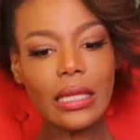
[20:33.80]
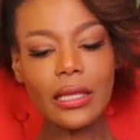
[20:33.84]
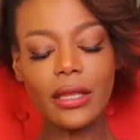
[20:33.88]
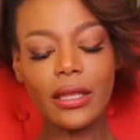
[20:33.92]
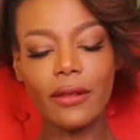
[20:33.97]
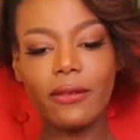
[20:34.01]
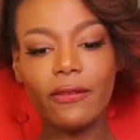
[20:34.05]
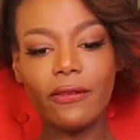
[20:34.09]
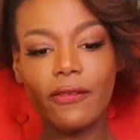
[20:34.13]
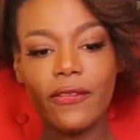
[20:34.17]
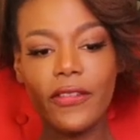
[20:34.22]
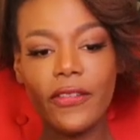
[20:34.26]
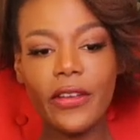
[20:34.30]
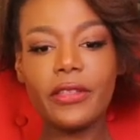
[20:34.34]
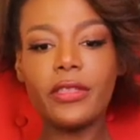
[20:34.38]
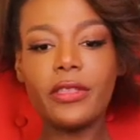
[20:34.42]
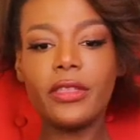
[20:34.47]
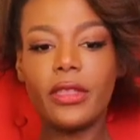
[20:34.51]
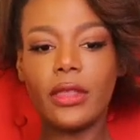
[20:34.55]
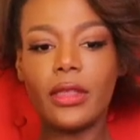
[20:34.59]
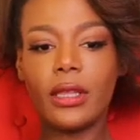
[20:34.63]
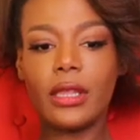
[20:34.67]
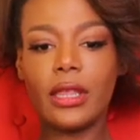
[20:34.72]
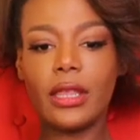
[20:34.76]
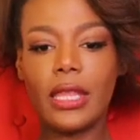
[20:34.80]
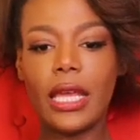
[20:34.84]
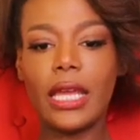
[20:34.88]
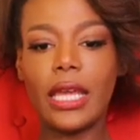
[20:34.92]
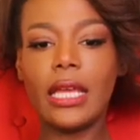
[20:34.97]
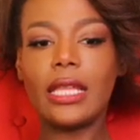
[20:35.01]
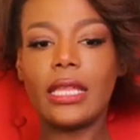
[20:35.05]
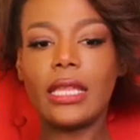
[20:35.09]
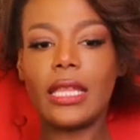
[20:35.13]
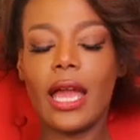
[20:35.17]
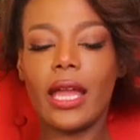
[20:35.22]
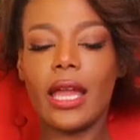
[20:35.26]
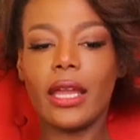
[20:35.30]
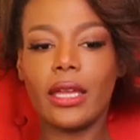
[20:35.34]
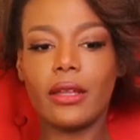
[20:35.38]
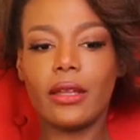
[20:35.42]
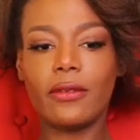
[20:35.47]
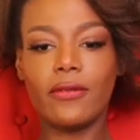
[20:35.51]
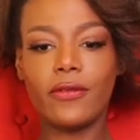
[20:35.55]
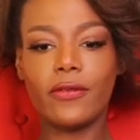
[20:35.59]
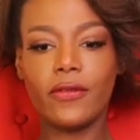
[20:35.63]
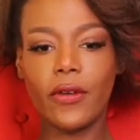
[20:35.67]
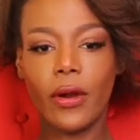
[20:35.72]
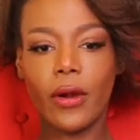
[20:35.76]
The fifth thing that
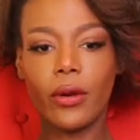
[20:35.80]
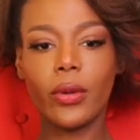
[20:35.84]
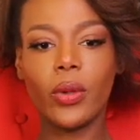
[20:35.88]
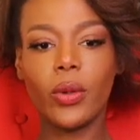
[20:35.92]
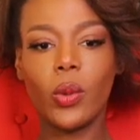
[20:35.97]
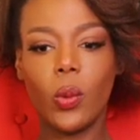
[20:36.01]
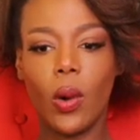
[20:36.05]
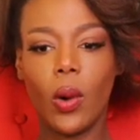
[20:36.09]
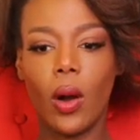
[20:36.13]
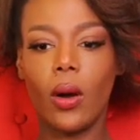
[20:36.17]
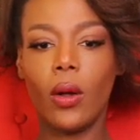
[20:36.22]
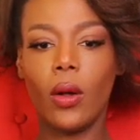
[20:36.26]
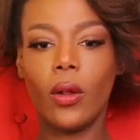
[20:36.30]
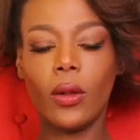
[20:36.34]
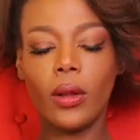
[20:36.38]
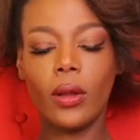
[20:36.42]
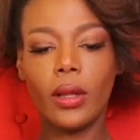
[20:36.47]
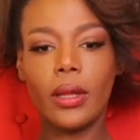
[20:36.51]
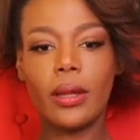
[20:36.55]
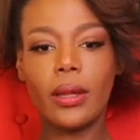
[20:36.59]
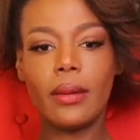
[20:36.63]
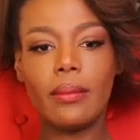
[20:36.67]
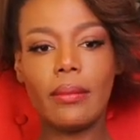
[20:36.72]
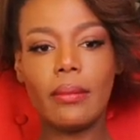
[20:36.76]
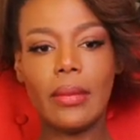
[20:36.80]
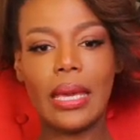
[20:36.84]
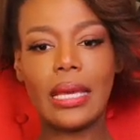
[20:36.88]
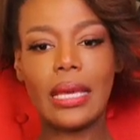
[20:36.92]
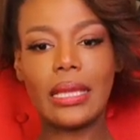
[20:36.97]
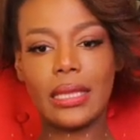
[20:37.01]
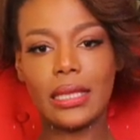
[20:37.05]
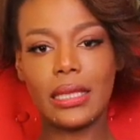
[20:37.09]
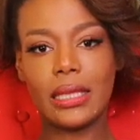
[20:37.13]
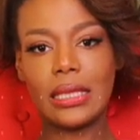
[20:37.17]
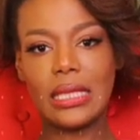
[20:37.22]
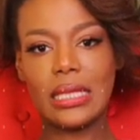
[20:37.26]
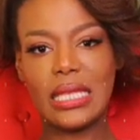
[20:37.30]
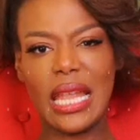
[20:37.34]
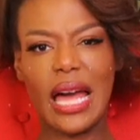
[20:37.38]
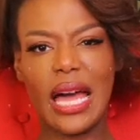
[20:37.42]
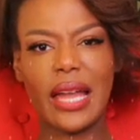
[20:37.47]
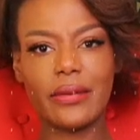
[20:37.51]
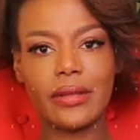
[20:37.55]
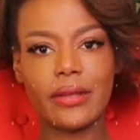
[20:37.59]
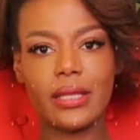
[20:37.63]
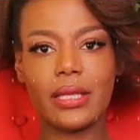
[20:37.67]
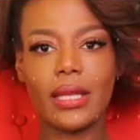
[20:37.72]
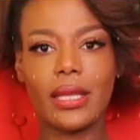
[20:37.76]
can very well make this
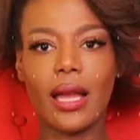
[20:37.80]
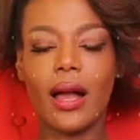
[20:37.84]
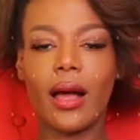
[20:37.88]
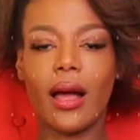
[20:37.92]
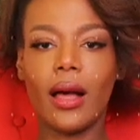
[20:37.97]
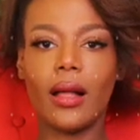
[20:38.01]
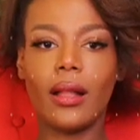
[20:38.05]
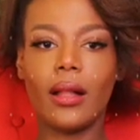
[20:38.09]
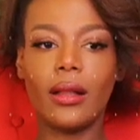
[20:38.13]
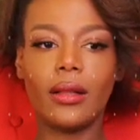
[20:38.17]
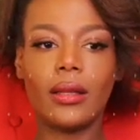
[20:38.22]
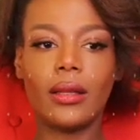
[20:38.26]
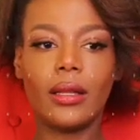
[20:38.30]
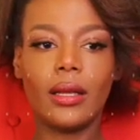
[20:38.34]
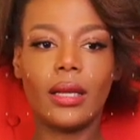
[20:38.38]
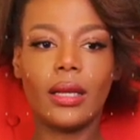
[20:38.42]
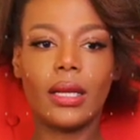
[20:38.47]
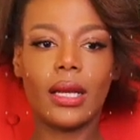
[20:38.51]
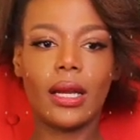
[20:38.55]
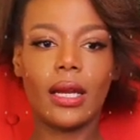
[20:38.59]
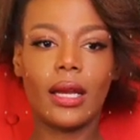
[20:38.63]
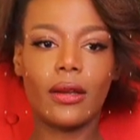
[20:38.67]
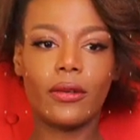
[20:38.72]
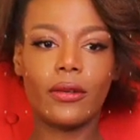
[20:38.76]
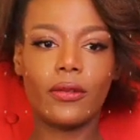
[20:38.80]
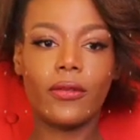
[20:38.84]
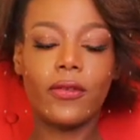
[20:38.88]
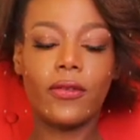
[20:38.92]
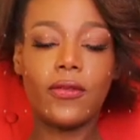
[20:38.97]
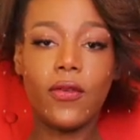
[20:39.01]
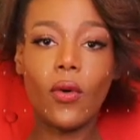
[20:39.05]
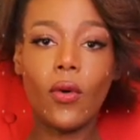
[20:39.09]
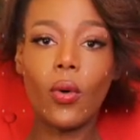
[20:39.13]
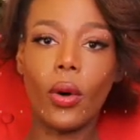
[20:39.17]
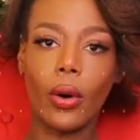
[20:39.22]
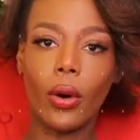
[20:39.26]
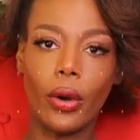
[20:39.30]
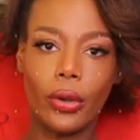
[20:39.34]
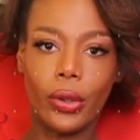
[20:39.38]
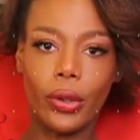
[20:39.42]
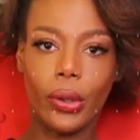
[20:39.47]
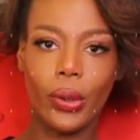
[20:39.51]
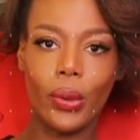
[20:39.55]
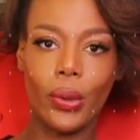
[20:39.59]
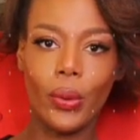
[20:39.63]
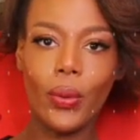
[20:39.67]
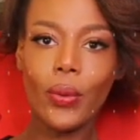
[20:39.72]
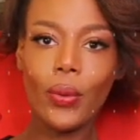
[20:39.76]
lifestyle for
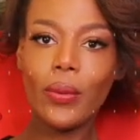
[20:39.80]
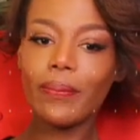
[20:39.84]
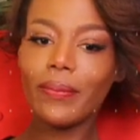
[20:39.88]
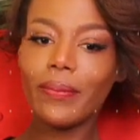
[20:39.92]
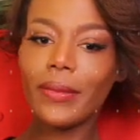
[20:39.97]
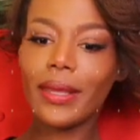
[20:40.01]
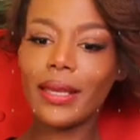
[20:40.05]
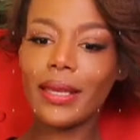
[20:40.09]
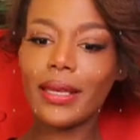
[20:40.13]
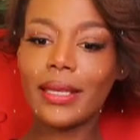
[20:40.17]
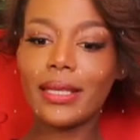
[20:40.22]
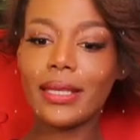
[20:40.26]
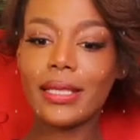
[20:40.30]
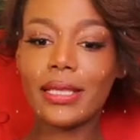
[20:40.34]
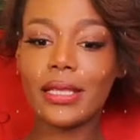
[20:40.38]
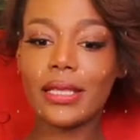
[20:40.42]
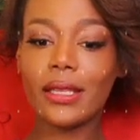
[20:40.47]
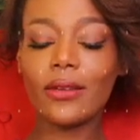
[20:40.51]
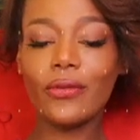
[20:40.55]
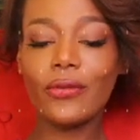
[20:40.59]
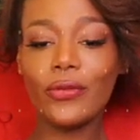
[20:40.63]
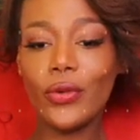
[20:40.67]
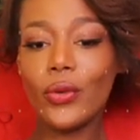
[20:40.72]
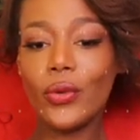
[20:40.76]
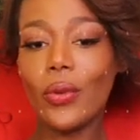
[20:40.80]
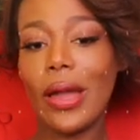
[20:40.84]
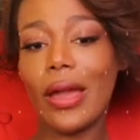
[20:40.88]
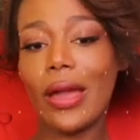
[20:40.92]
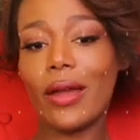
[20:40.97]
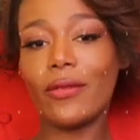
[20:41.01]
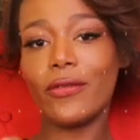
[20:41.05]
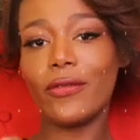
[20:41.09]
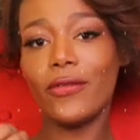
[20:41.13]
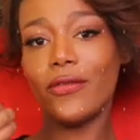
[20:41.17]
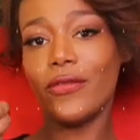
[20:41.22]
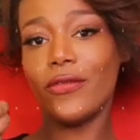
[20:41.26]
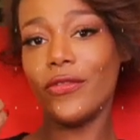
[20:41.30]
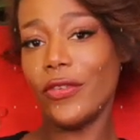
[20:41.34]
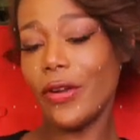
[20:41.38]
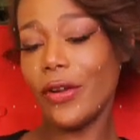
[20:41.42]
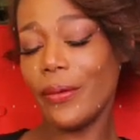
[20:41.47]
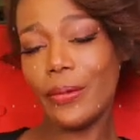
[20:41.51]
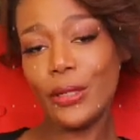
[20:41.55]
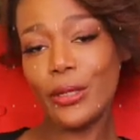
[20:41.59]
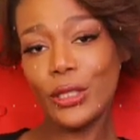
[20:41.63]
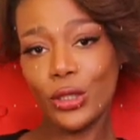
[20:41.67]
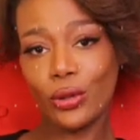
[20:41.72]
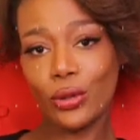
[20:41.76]
you is if you have
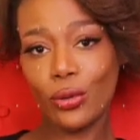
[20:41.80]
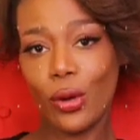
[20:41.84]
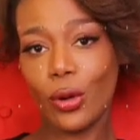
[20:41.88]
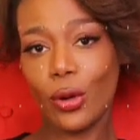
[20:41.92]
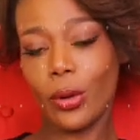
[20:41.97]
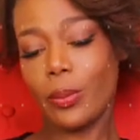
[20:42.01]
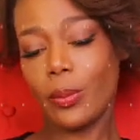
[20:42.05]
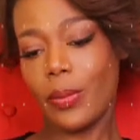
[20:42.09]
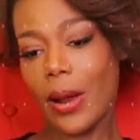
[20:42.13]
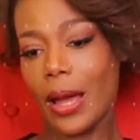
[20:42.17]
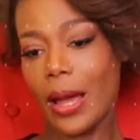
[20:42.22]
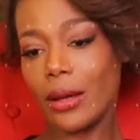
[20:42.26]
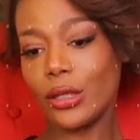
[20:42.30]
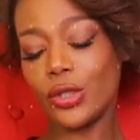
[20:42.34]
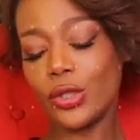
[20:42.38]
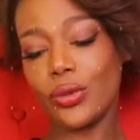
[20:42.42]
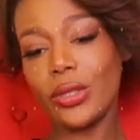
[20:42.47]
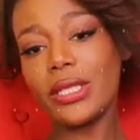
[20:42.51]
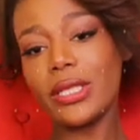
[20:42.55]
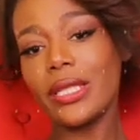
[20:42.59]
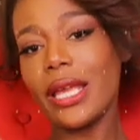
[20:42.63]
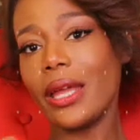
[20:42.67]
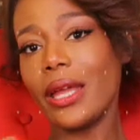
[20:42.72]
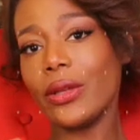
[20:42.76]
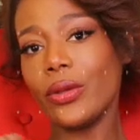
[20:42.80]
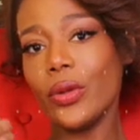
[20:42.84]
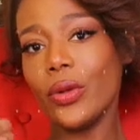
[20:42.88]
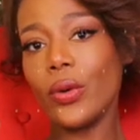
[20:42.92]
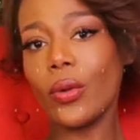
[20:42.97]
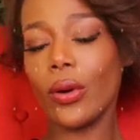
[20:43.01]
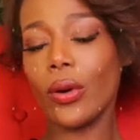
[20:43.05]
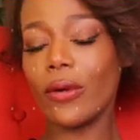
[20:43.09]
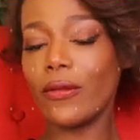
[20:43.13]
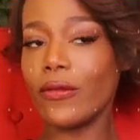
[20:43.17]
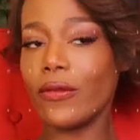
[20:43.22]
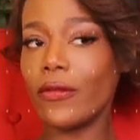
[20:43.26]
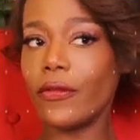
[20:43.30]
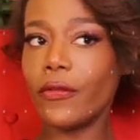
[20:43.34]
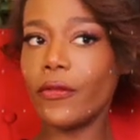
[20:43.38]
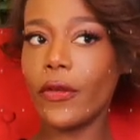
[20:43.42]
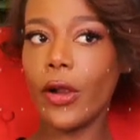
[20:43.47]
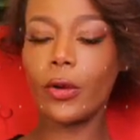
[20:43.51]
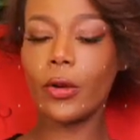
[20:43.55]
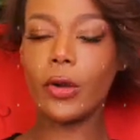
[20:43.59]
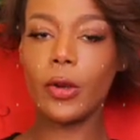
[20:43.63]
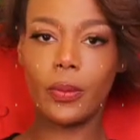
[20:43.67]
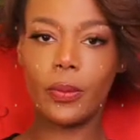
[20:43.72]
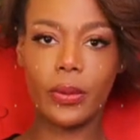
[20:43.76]
very strong boundaries and you are
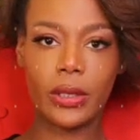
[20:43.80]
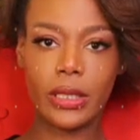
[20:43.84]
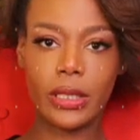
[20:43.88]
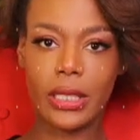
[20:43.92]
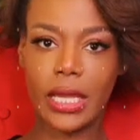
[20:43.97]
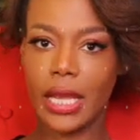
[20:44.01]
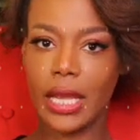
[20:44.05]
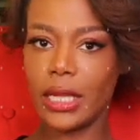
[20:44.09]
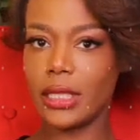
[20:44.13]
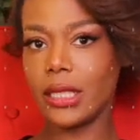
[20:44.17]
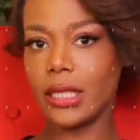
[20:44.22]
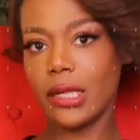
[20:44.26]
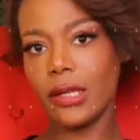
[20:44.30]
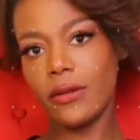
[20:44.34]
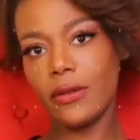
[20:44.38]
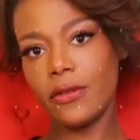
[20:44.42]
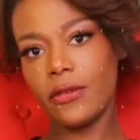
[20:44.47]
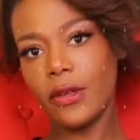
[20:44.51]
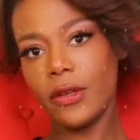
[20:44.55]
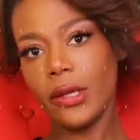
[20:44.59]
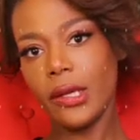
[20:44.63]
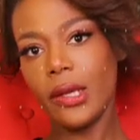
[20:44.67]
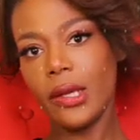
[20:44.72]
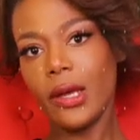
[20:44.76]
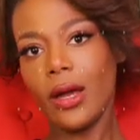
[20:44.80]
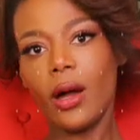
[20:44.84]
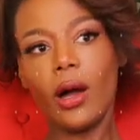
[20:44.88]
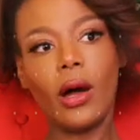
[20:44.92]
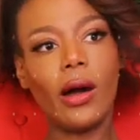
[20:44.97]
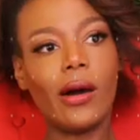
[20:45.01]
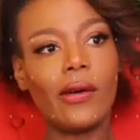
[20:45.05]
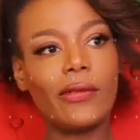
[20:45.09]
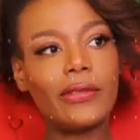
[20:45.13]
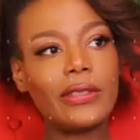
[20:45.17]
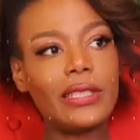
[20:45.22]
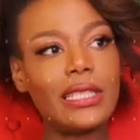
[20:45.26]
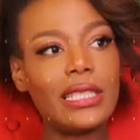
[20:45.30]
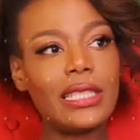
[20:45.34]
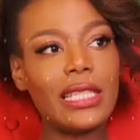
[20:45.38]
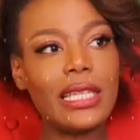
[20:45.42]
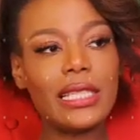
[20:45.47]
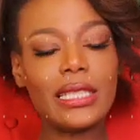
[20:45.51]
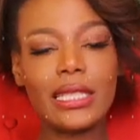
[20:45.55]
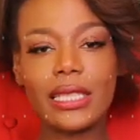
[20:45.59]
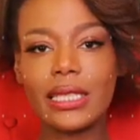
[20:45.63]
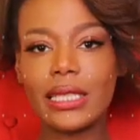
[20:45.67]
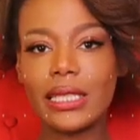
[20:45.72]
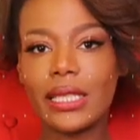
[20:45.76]
very protective of
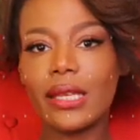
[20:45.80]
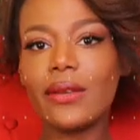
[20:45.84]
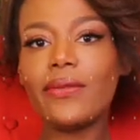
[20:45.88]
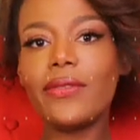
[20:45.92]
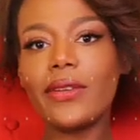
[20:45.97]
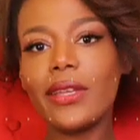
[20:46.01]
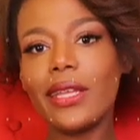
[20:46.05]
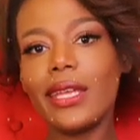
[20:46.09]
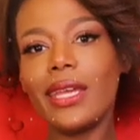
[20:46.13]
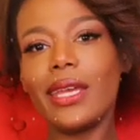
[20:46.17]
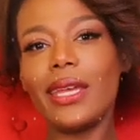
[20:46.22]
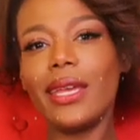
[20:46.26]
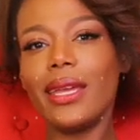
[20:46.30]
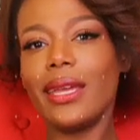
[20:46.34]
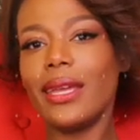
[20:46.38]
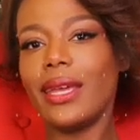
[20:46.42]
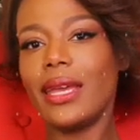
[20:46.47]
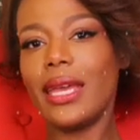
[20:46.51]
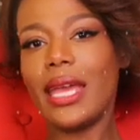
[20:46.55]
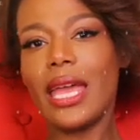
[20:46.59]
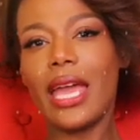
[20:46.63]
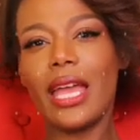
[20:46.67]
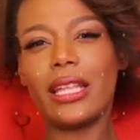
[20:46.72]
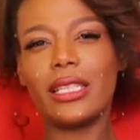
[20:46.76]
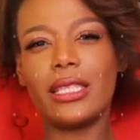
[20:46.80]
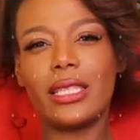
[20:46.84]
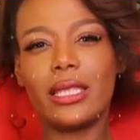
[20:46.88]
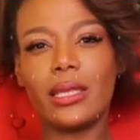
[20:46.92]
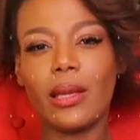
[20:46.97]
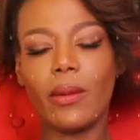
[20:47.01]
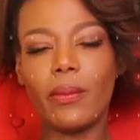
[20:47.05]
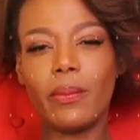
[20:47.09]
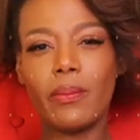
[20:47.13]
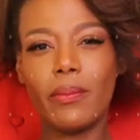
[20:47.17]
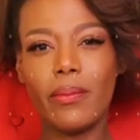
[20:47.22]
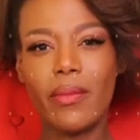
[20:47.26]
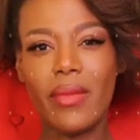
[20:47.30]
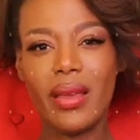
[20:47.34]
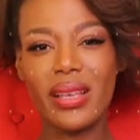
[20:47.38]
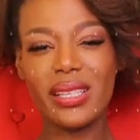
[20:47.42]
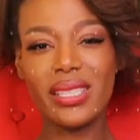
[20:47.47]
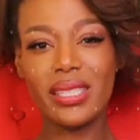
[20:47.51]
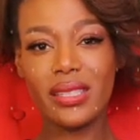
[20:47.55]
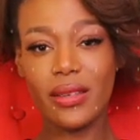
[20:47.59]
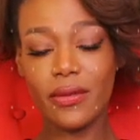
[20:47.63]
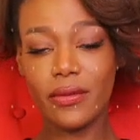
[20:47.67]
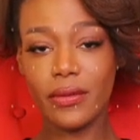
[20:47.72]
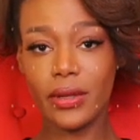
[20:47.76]
sensitivity and
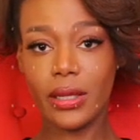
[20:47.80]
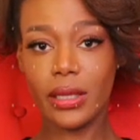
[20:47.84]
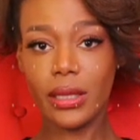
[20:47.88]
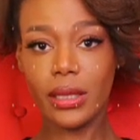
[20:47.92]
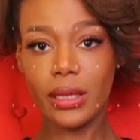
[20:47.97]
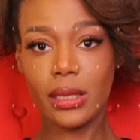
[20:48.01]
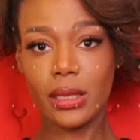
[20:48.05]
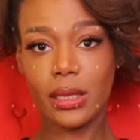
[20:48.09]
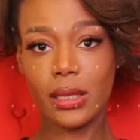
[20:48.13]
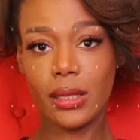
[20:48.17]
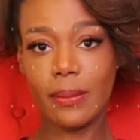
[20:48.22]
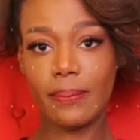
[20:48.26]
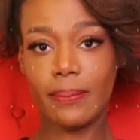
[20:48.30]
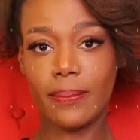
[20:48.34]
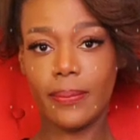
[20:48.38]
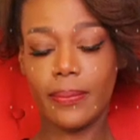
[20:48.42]
submissiveness.